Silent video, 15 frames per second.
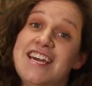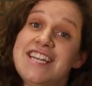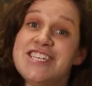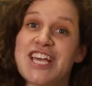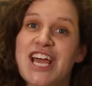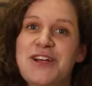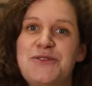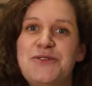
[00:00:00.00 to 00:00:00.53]

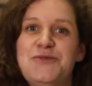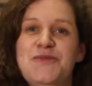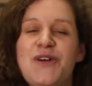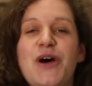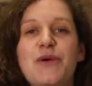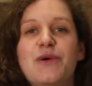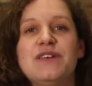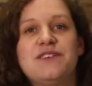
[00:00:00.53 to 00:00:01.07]
Cheqroom,
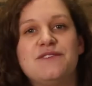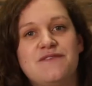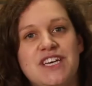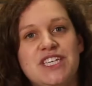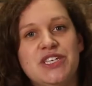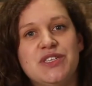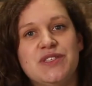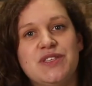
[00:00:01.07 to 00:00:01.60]

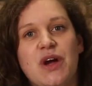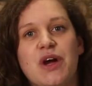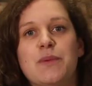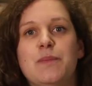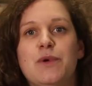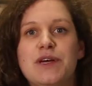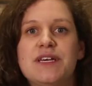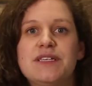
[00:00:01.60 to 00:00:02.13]
reservations are
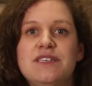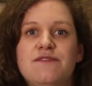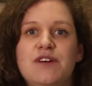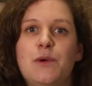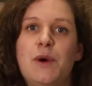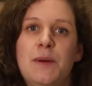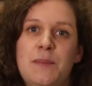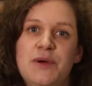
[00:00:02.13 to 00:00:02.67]
bookings of
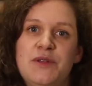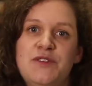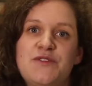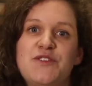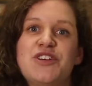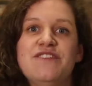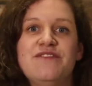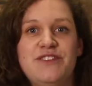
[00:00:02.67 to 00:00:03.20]
equipment
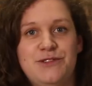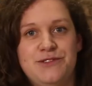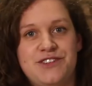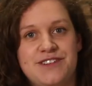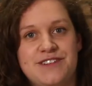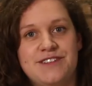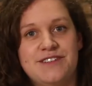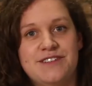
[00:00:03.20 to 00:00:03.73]
for the
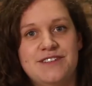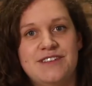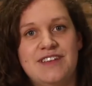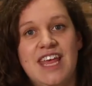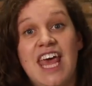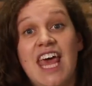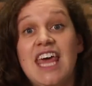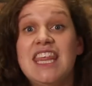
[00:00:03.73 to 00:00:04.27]
future.
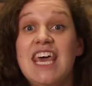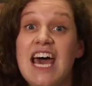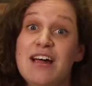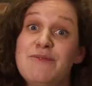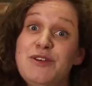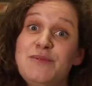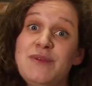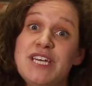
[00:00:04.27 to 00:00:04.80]
They
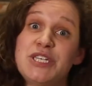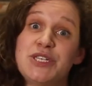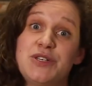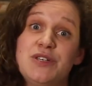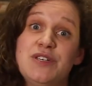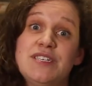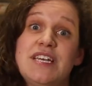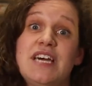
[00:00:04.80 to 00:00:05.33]
help you make
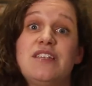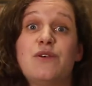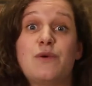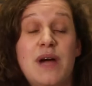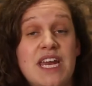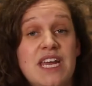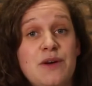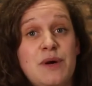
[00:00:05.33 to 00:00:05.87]
sure that the
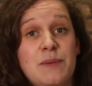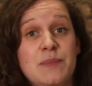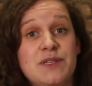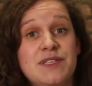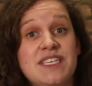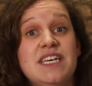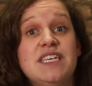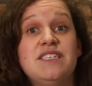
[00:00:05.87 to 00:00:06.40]
right
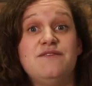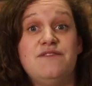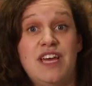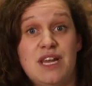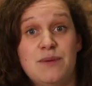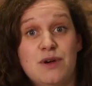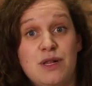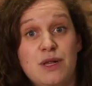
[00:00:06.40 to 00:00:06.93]
equipment is
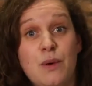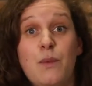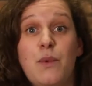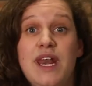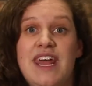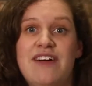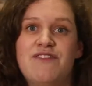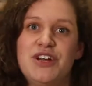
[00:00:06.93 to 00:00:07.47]
available
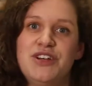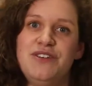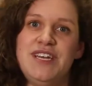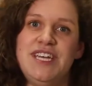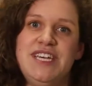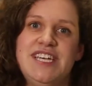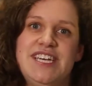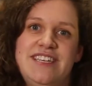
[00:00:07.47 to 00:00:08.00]
whenever you
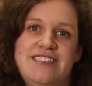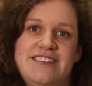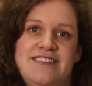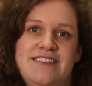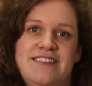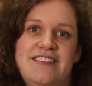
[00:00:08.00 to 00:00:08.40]
need it.